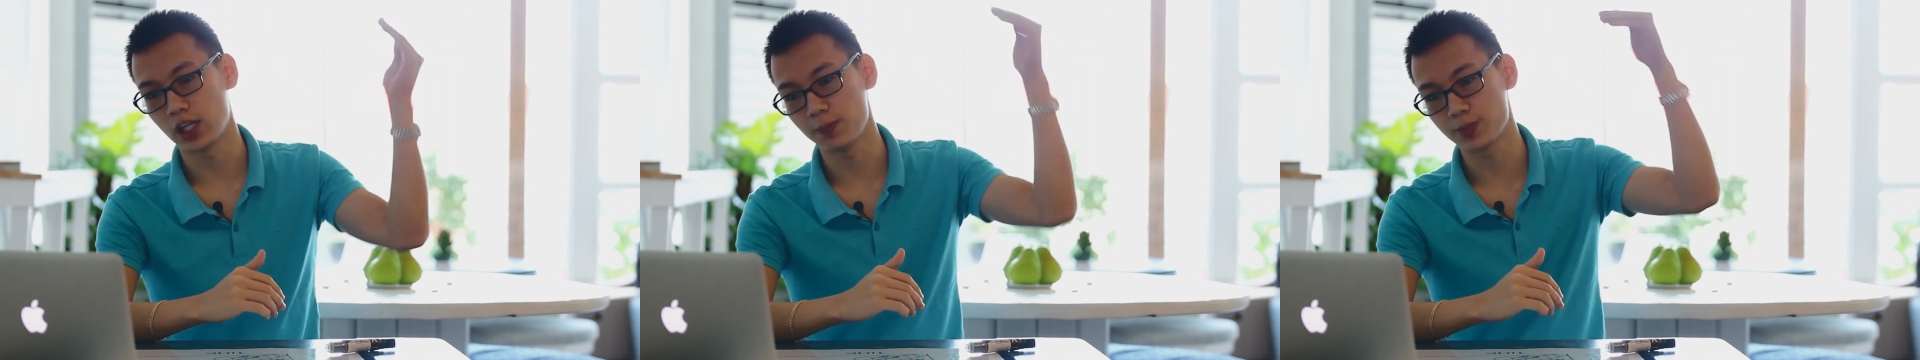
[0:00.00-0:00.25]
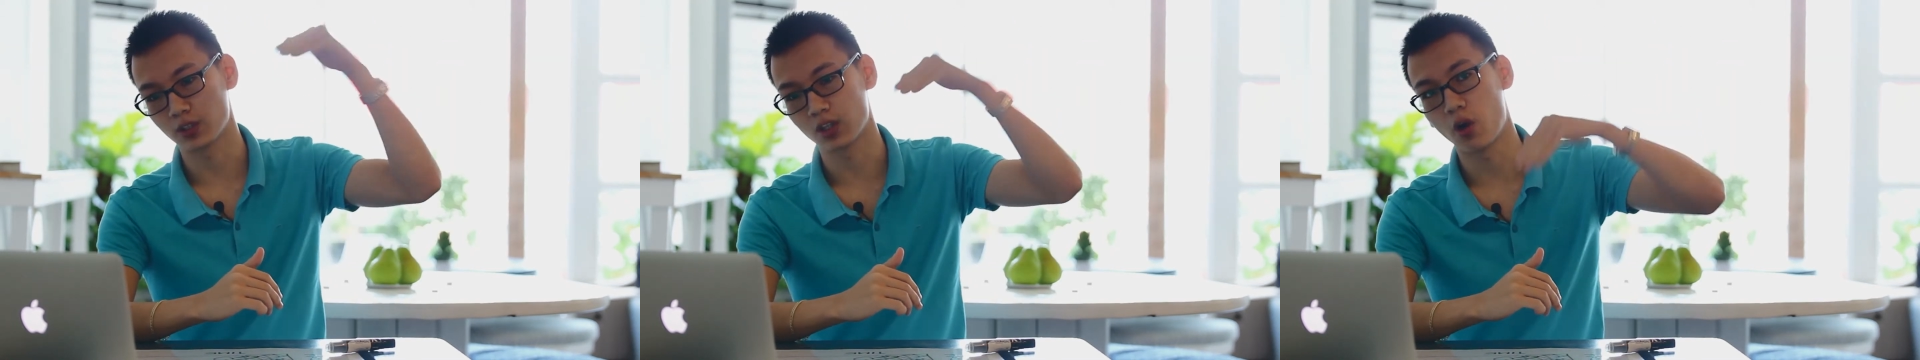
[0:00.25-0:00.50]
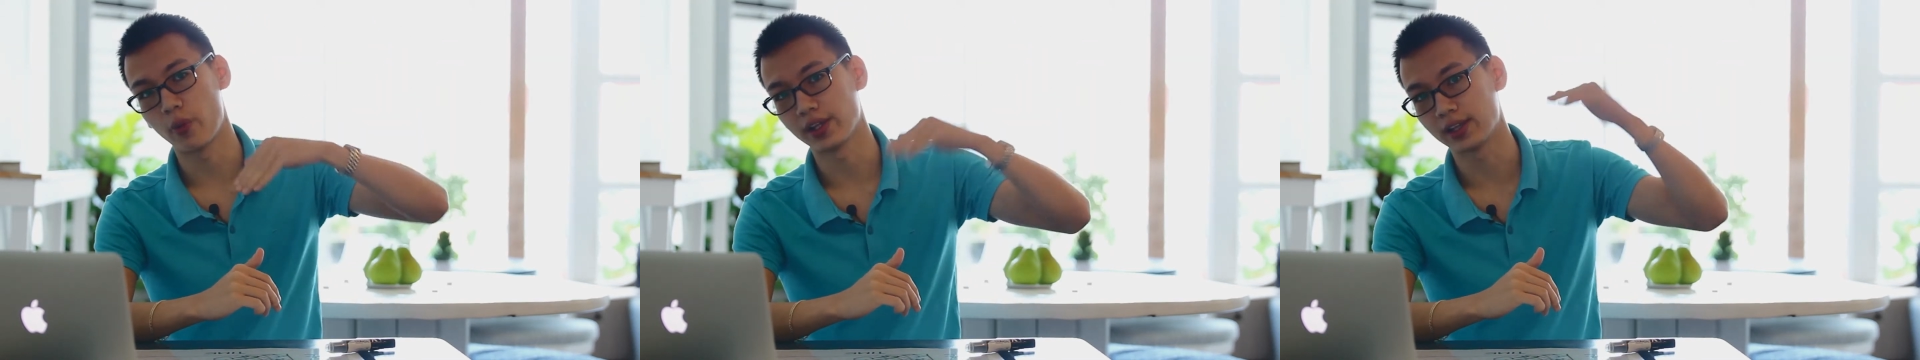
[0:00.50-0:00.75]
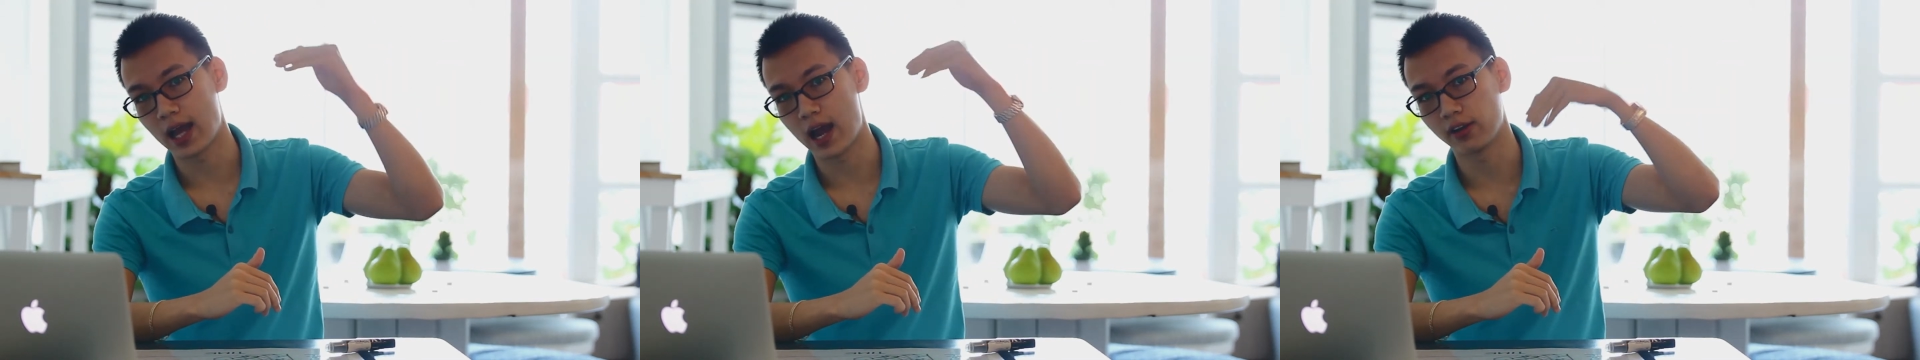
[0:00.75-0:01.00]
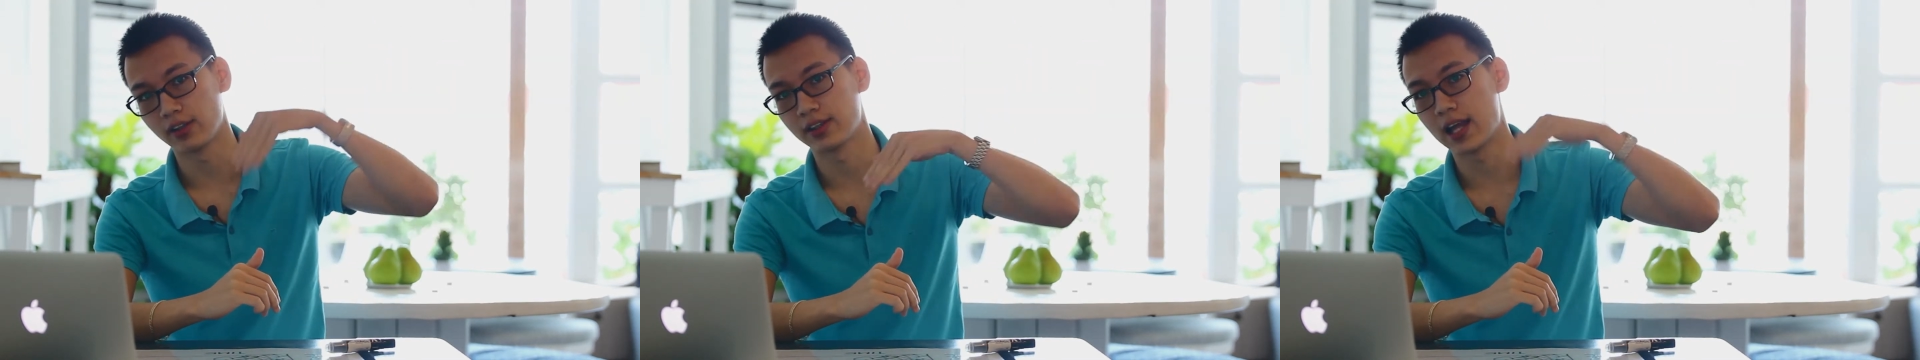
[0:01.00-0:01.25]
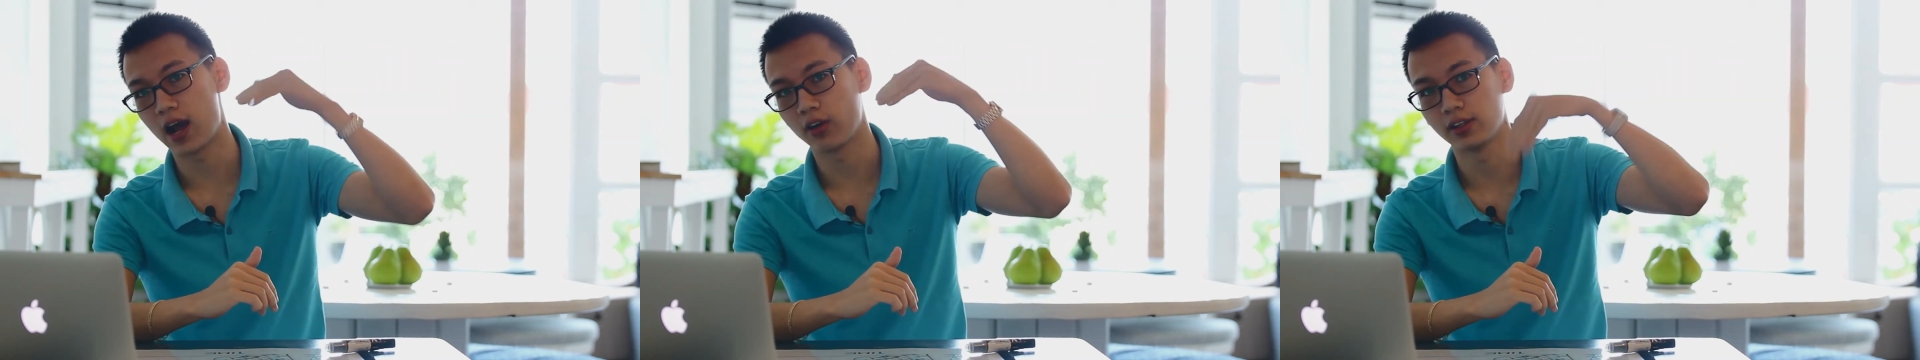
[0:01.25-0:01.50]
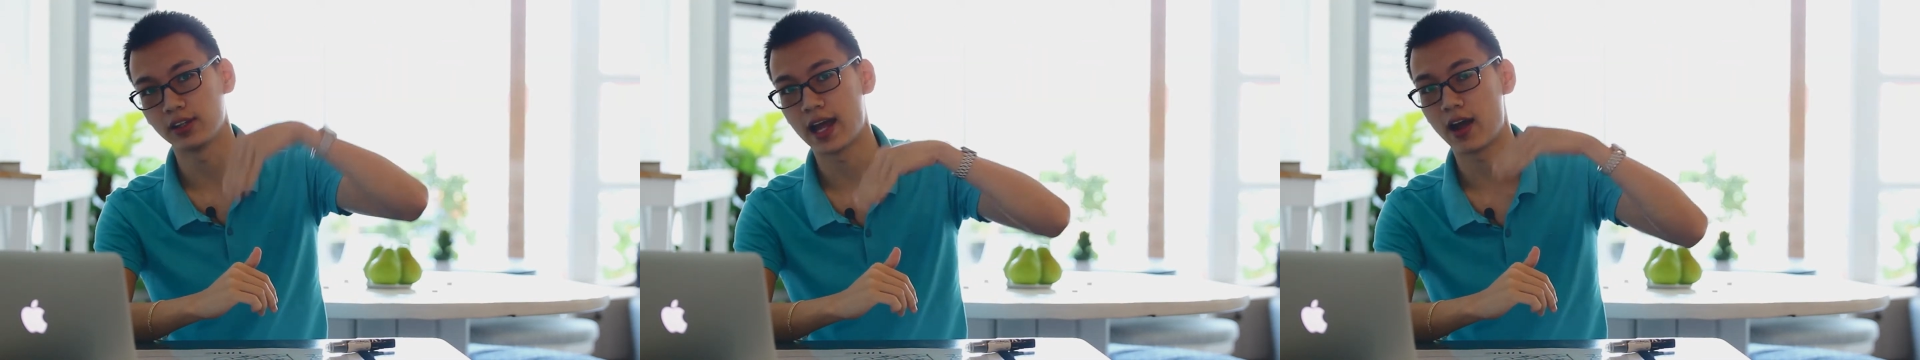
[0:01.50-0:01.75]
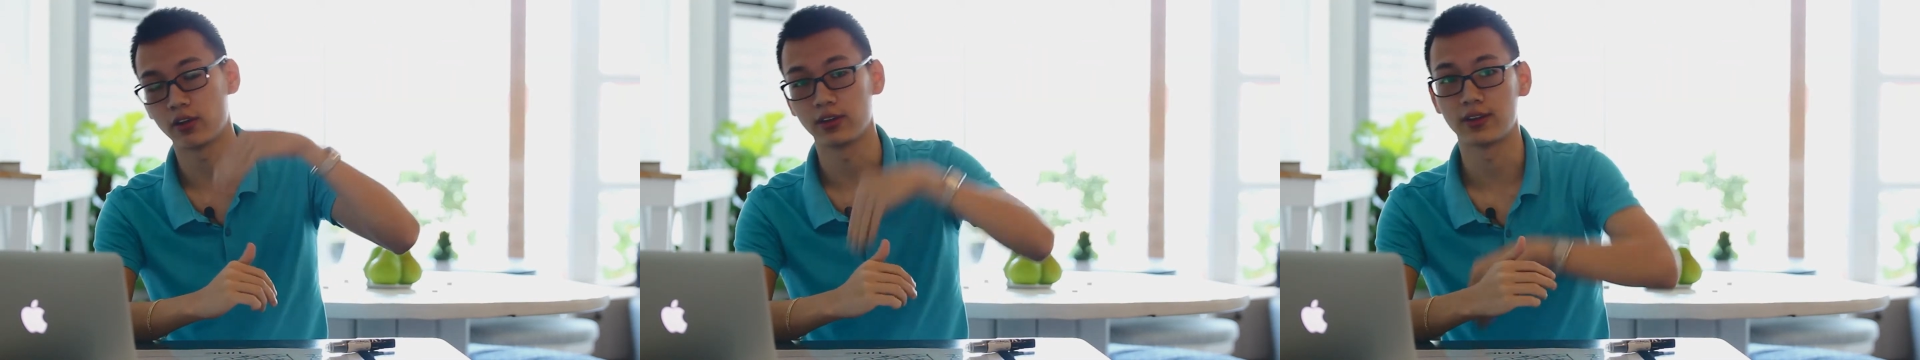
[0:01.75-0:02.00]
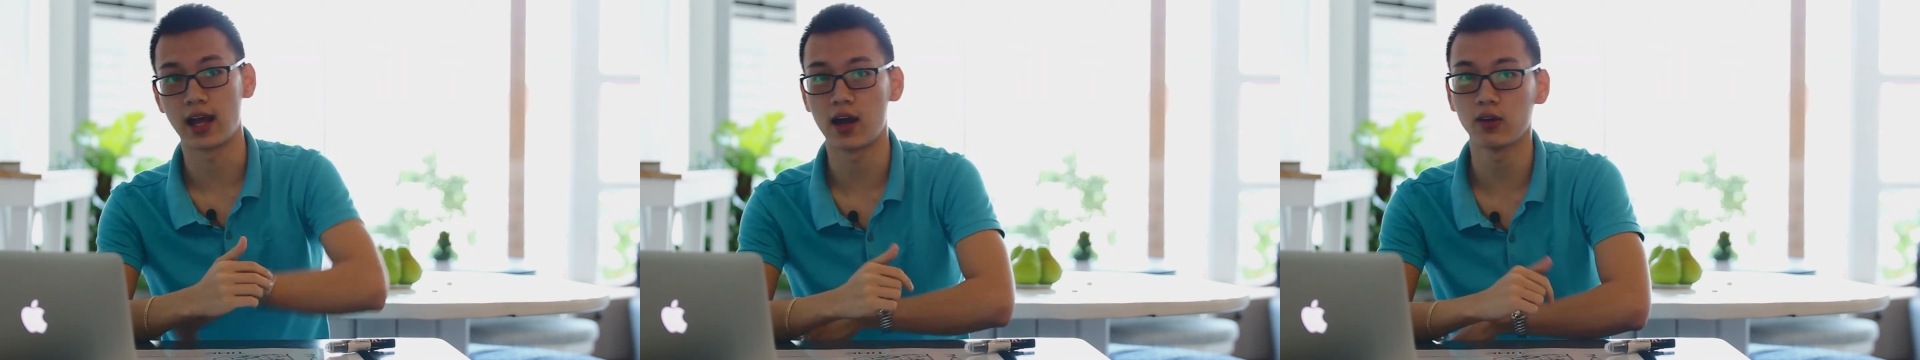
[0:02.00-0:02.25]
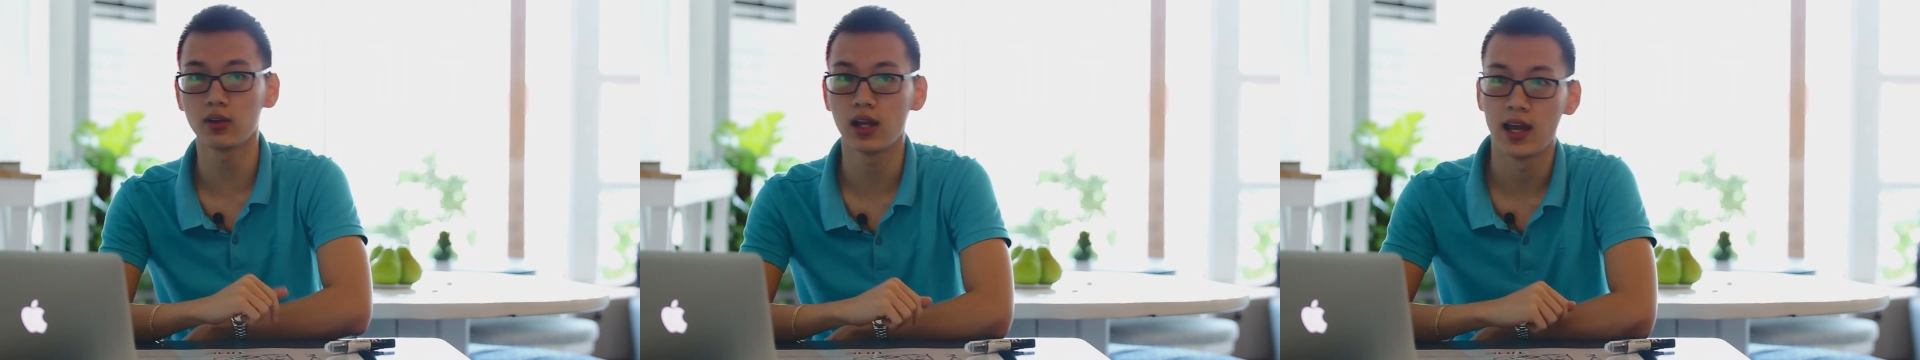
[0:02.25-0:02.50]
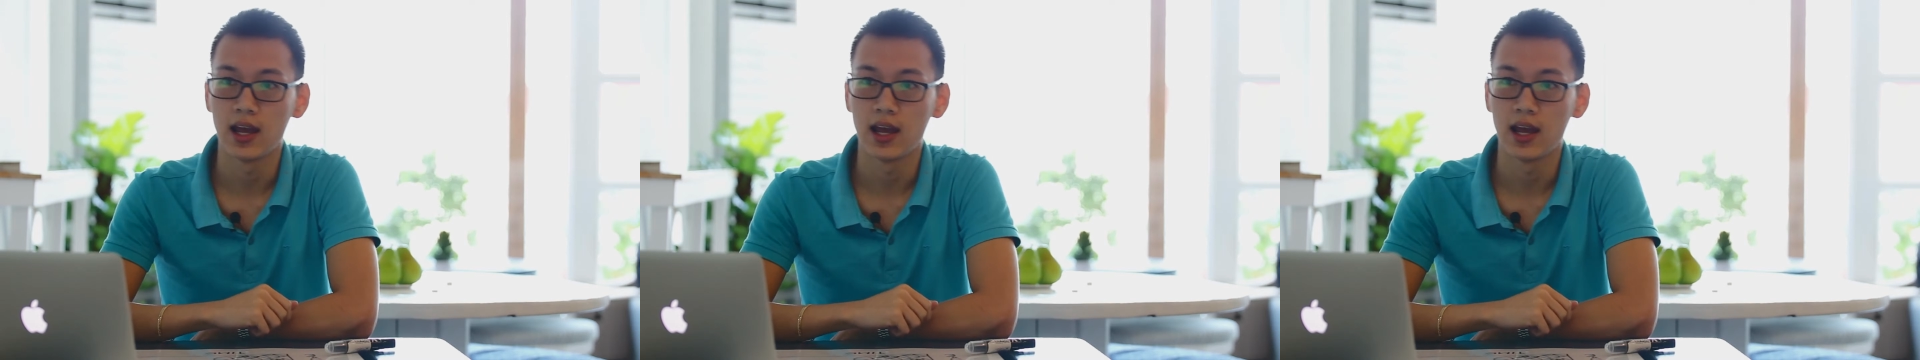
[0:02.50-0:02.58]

keeps on going down and down and down and down.